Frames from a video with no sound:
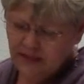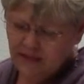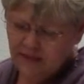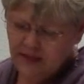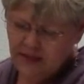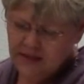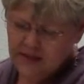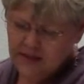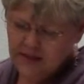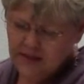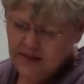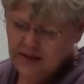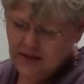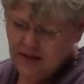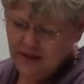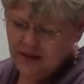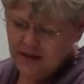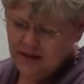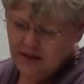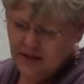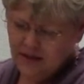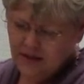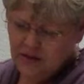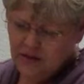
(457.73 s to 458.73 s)
That's a
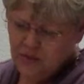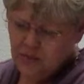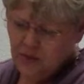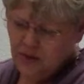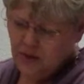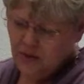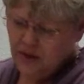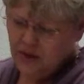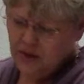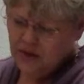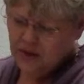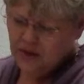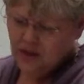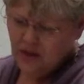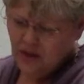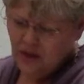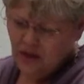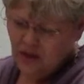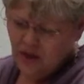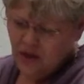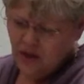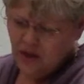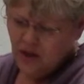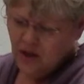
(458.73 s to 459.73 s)
second day experience.
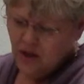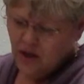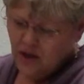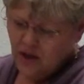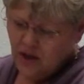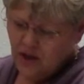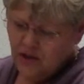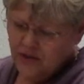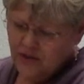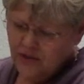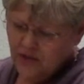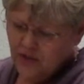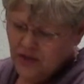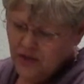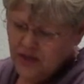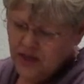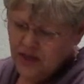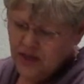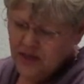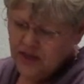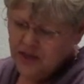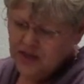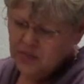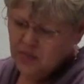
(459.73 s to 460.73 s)
A third
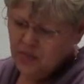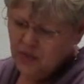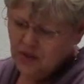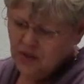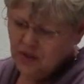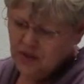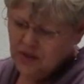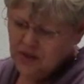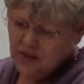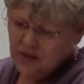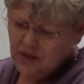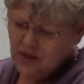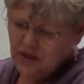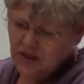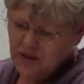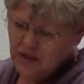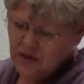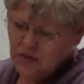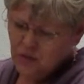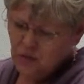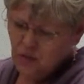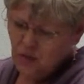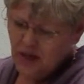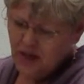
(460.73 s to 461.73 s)
day experience
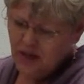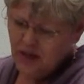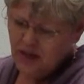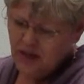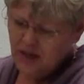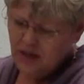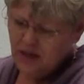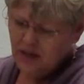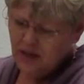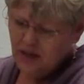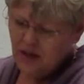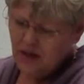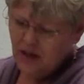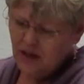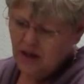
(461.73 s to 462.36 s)
is when